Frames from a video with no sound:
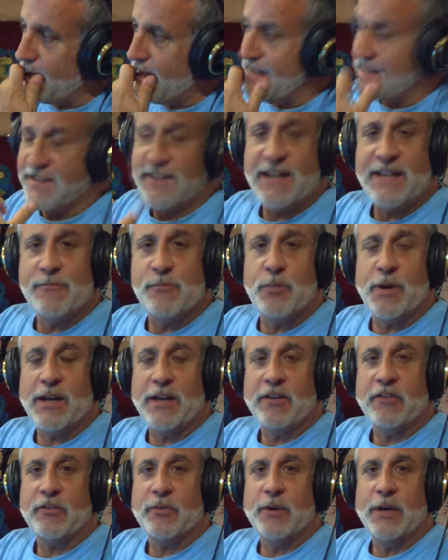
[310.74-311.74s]
and he's not even
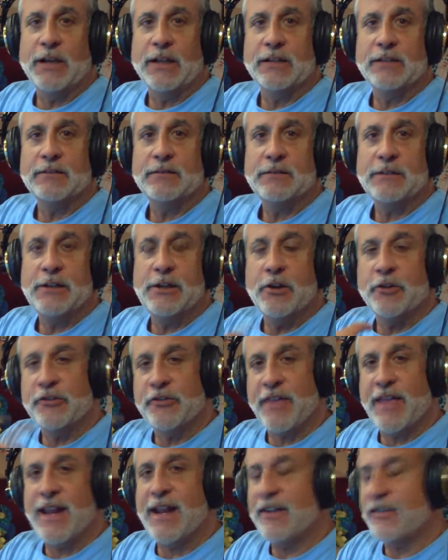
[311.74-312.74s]
breaking sweat, you know,
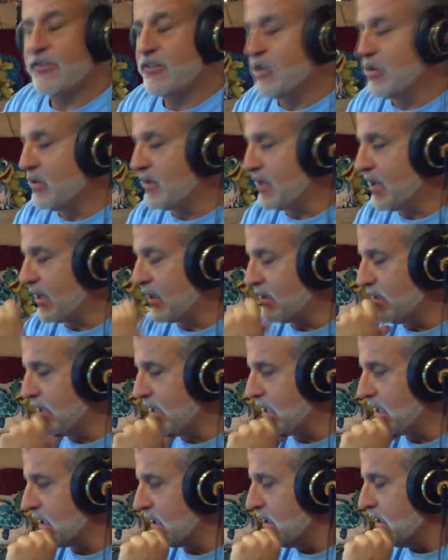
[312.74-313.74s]
so that has to do with
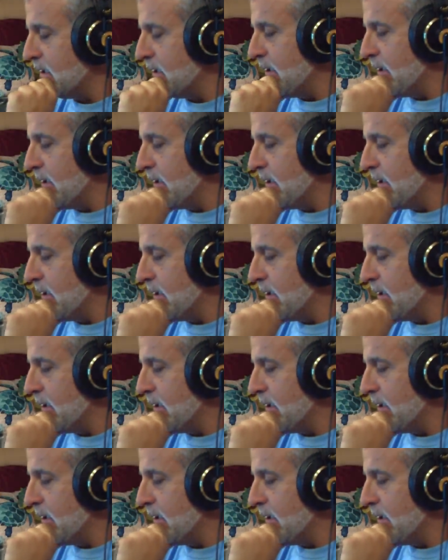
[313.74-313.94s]
technique.